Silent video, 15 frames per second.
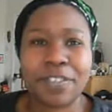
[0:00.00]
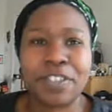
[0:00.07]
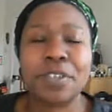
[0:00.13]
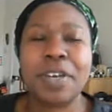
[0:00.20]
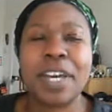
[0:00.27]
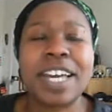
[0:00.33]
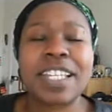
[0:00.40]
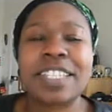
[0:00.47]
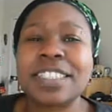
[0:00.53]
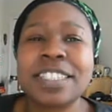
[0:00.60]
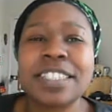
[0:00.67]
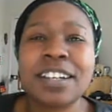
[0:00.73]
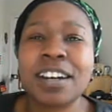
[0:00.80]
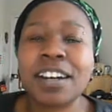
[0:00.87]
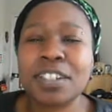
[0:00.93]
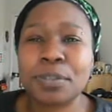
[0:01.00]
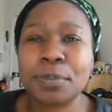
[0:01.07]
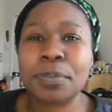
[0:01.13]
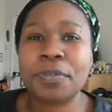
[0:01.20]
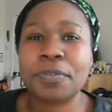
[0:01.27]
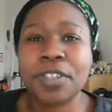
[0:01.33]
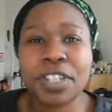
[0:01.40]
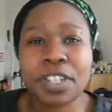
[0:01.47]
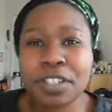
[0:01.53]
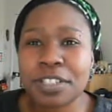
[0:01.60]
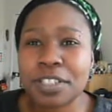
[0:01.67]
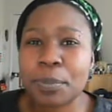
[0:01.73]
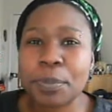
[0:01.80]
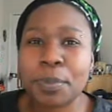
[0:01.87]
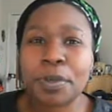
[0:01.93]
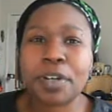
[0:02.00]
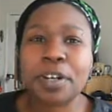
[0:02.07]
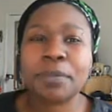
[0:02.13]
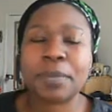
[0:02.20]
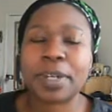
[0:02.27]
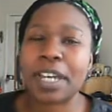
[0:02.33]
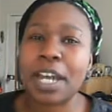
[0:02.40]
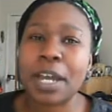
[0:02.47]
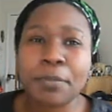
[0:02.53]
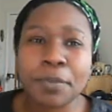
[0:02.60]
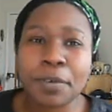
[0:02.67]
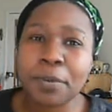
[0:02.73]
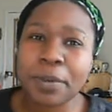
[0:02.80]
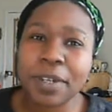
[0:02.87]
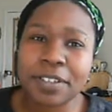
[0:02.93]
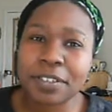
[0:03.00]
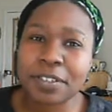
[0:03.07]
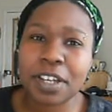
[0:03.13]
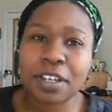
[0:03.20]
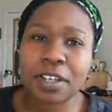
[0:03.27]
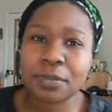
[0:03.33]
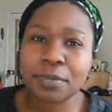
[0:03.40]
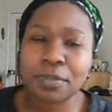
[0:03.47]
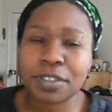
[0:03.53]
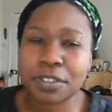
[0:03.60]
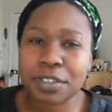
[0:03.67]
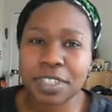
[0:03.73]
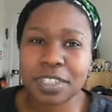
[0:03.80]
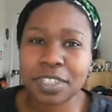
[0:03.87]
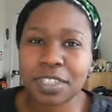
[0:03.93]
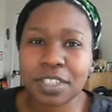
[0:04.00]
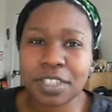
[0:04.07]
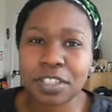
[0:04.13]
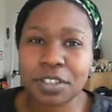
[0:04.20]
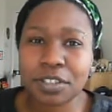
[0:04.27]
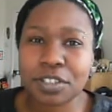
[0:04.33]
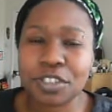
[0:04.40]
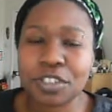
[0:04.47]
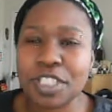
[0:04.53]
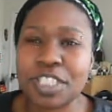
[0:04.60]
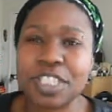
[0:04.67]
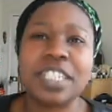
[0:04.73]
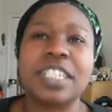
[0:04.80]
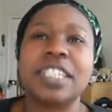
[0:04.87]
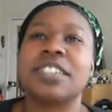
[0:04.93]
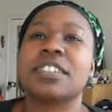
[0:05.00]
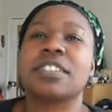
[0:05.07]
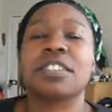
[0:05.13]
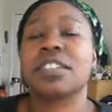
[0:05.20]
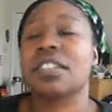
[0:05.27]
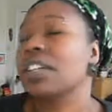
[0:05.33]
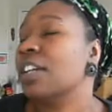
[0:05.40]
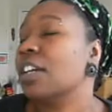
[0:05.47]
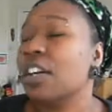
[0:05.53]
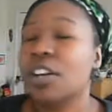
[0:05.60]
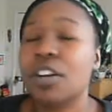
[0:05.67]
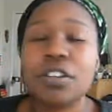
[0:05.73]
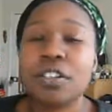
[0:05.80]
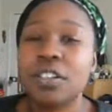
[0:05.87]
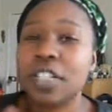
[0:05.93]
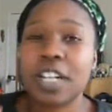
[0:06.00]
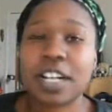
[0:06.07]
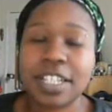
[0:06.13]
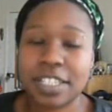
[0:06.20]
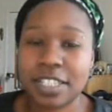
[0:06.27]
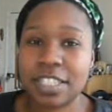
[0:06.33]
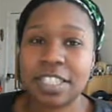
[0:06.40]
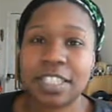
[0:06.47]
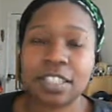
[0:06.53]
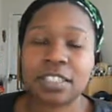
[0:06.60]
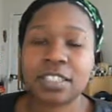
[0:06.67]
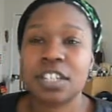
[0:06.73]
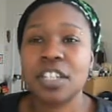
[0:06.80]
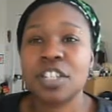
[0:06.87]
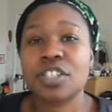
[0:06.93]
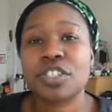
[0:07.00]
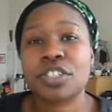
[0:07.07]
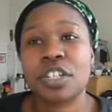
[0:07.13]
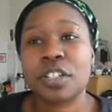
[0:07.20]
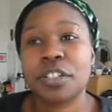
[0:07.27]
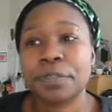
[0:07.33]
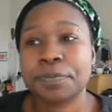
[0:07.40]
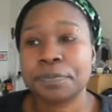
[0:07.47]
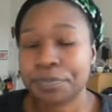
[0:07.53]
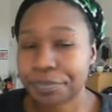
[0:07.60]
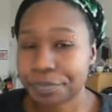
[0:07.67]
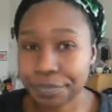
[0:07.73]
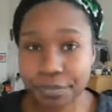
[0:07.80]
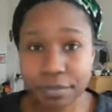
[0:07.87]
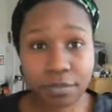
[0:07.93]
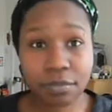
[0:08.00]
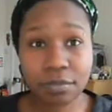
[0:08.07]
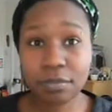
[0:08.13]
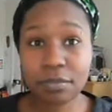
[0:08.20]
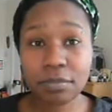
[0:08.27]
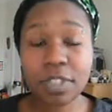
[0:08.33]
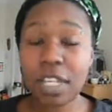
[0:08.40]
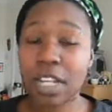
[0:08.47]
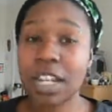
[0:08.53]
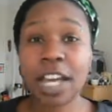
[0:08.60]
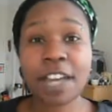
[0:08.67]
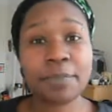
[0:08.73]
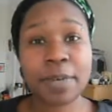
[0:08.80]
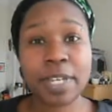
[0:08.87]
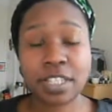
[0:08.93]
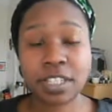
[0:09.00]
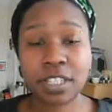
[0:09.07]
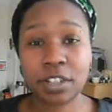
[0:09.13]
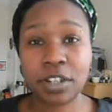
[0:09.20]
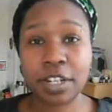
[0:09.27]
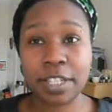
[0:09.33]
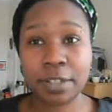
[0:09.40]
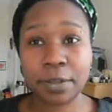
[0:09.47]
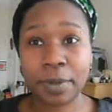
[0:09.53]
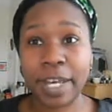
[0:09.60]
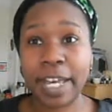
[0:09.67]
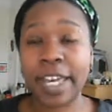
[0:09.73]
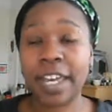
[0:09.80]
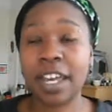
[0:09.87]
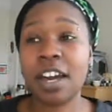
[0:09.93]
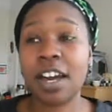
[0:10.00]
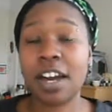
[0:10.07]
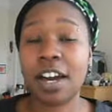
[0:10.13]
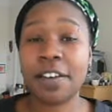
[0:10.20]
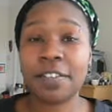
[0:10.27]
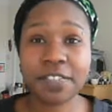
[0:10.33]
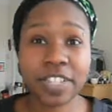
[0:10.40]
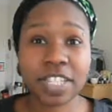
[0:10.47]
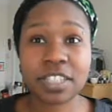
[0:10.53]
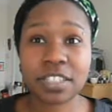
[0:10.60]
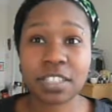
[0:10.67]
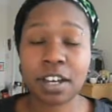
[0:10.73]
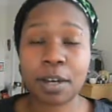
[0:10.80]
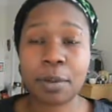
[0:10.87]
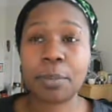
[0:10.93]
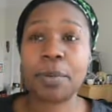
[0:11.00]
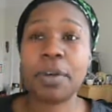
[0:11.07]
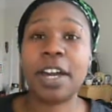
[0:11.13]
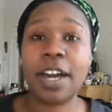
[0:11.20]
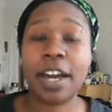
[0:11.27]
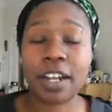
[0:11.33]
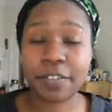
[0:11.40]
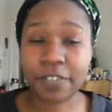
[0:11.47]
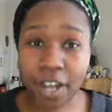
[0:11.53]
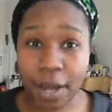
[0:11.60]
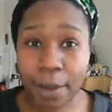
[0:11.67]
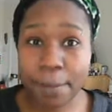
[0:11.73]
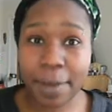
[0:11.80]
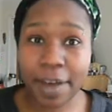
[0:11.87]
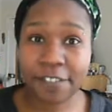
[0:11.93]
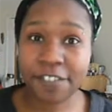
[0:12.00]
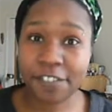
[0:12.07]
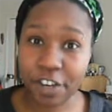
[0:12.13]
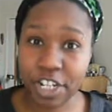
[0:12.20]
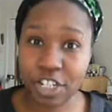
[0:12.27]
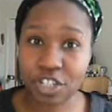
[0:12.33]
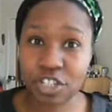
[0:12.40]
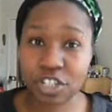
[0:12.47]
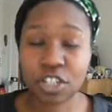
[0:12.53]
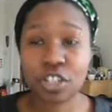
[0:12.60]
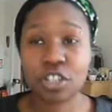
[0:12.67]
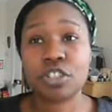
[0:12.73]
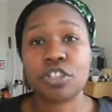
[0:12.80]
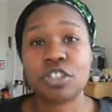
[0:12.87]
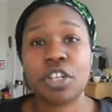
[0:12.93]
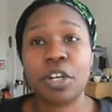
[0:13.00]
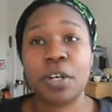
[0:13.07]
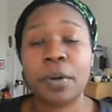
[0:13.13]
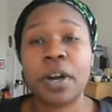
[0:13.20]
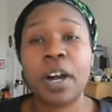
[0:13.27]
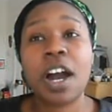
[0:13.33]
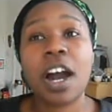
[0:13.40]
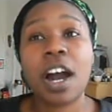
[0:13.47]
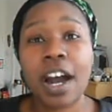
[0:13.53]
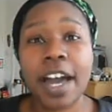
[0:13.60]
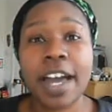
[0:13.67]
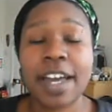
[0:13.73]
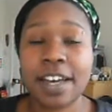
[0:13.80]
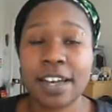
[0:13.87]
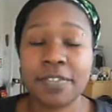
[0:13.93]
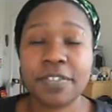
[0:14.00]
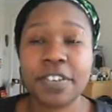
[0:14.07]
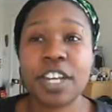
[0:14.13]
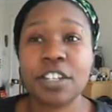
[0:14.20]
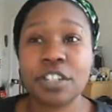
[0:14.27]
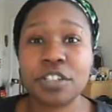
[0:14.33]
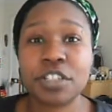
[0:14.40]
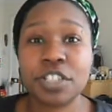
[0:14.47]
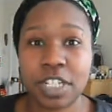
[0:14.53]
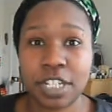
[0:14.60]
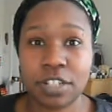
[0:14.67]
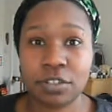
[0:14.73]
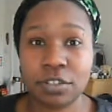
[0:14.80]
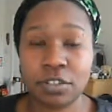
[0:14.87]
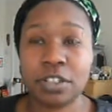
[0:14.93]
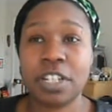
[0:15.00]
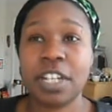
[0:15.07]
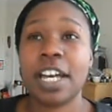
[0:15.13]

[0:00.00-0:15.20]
a new SD card to put videos up on. My camera went dodgy, and all kinds of things. So life basically got in the way. I fixed up and I've come back fresh. So I have a new channel,